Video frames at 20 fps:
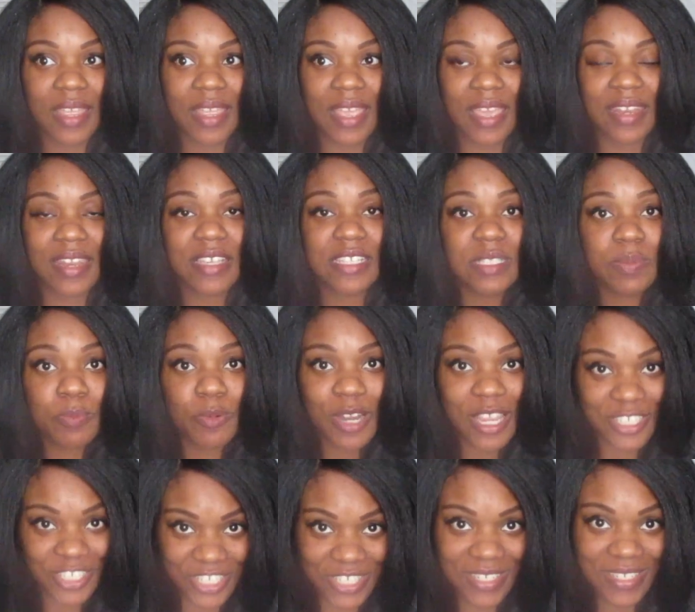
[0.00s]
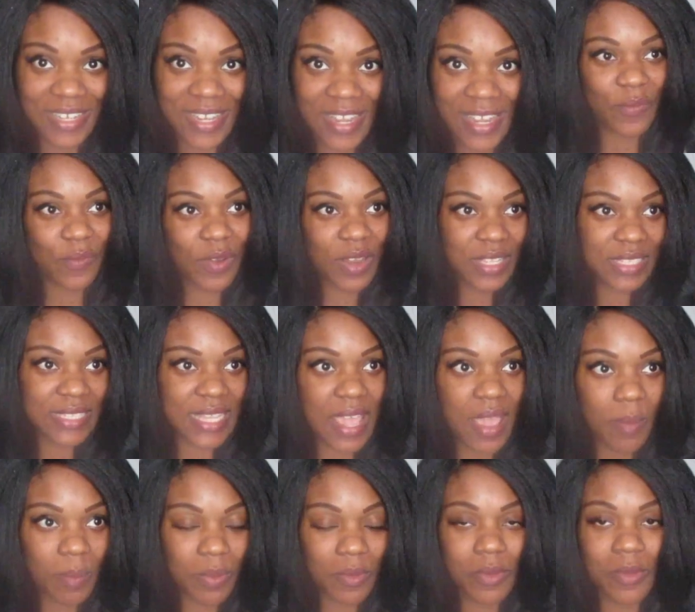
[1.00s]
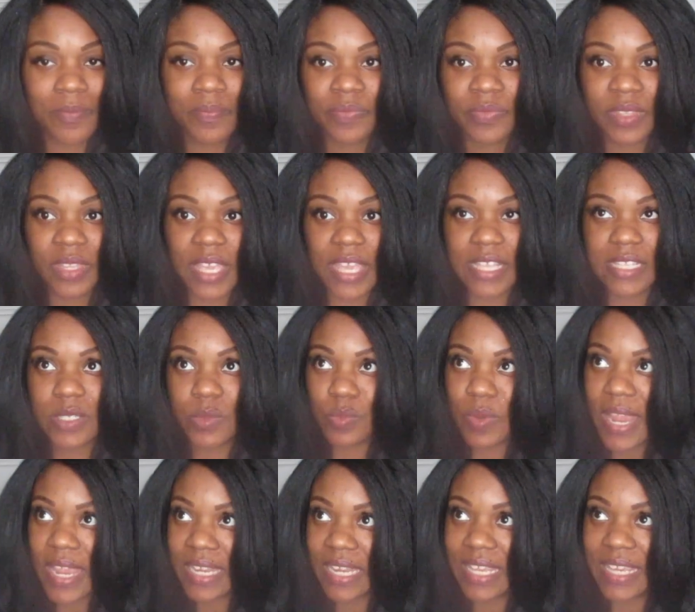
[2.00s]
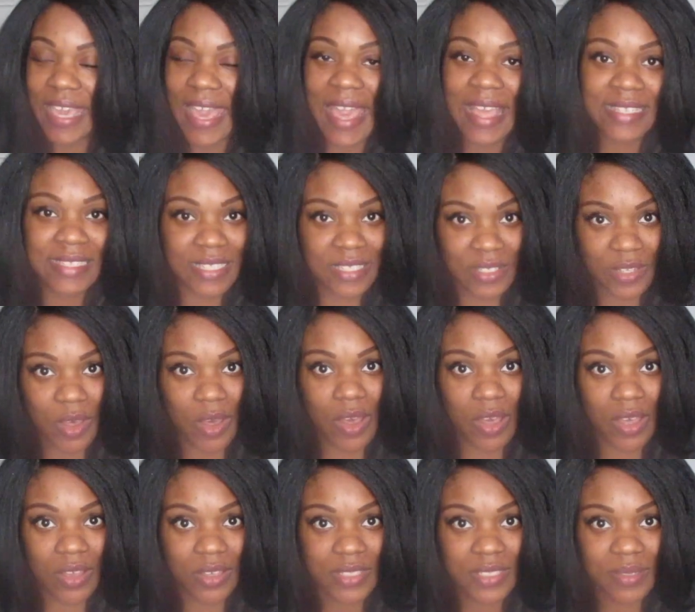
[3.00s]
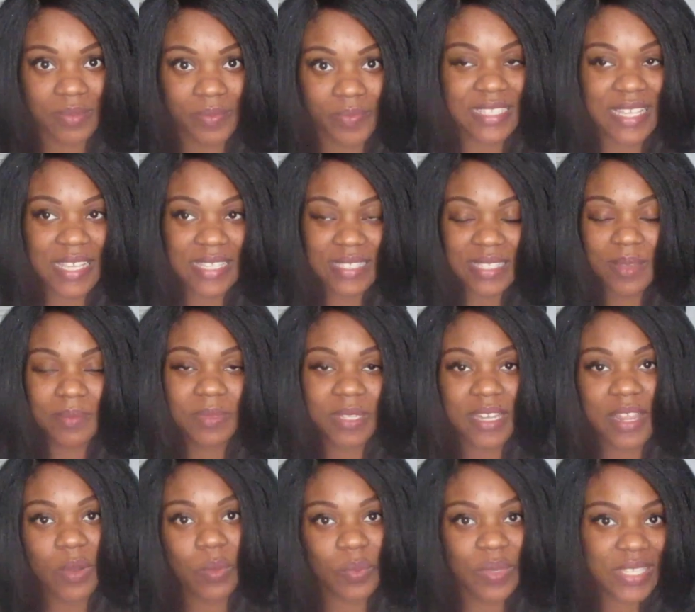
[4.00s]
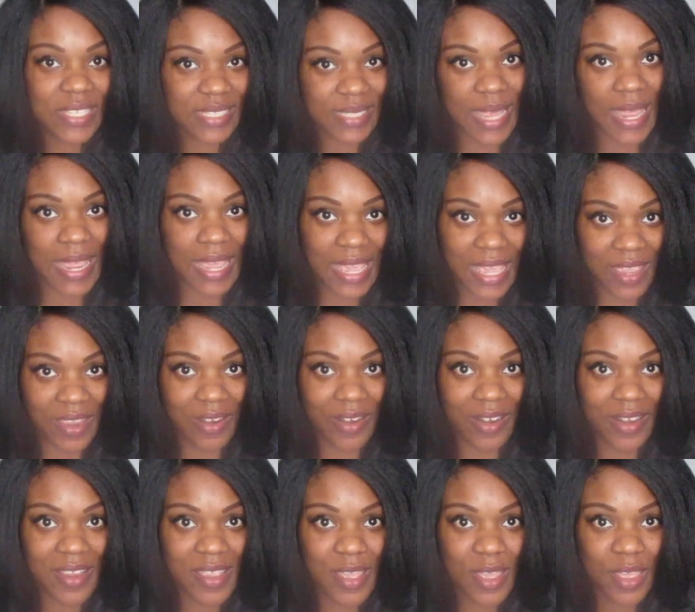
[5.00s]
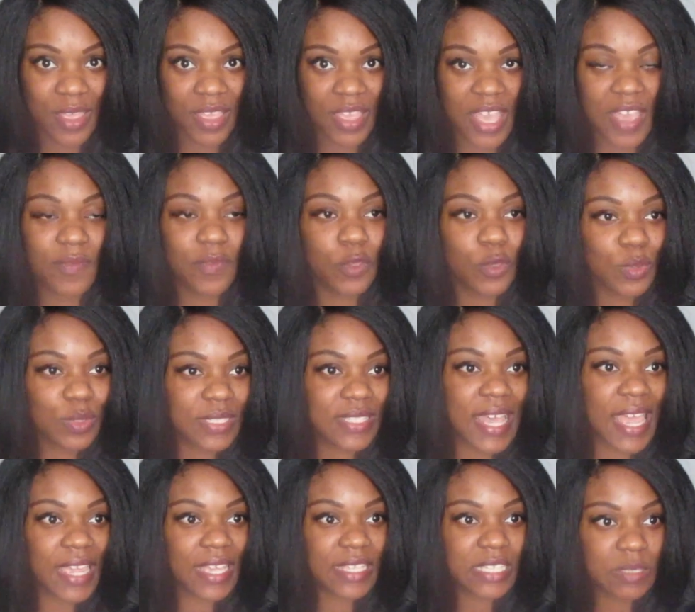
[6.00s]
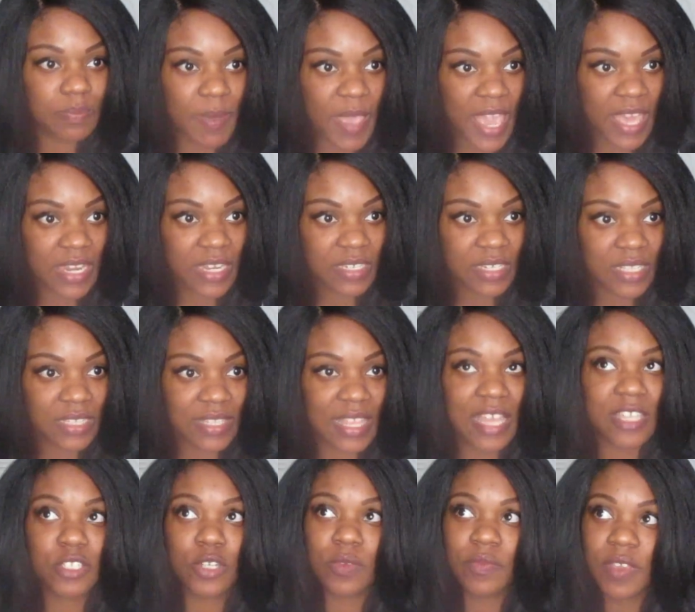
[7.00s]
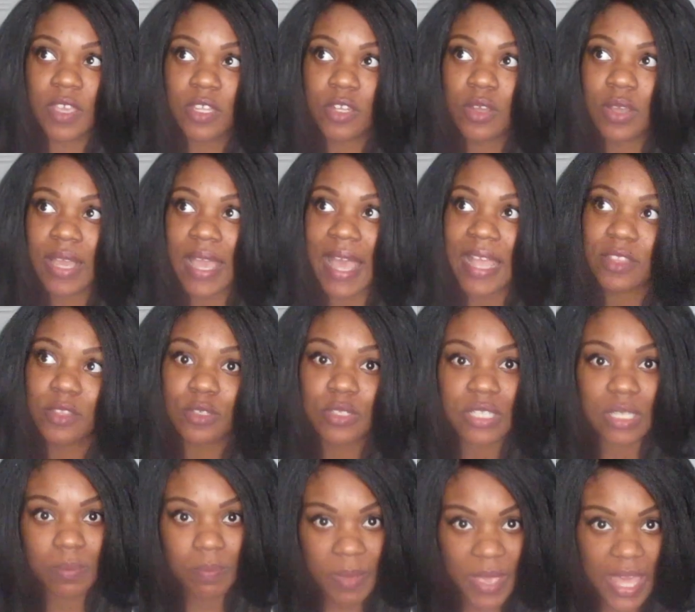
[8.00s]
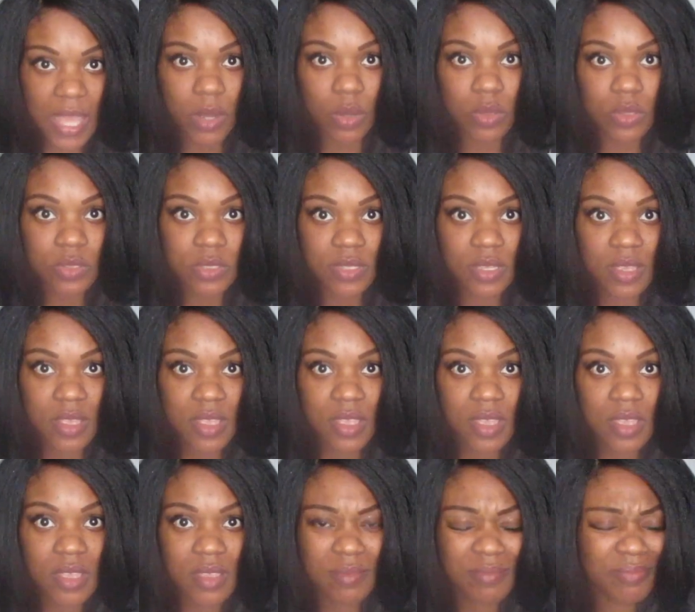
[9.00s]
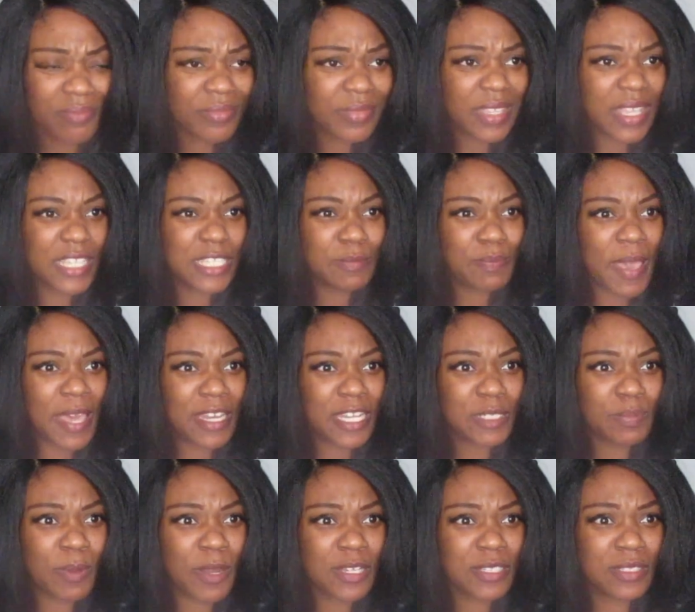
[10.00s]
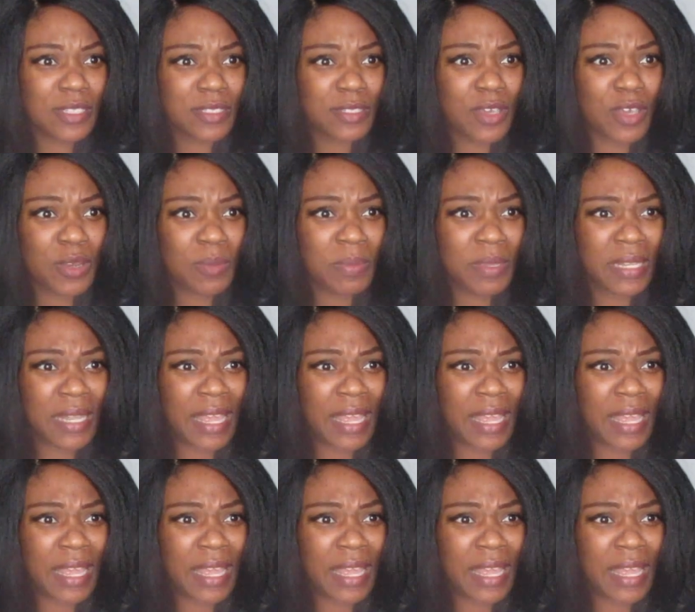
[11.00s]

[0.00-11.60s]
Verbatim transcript: an expression. For example, it's raining cats and dogs. That's something that we say here. If you say in Spanish, está lloviendo gatos y perros, a Spanish person is going to be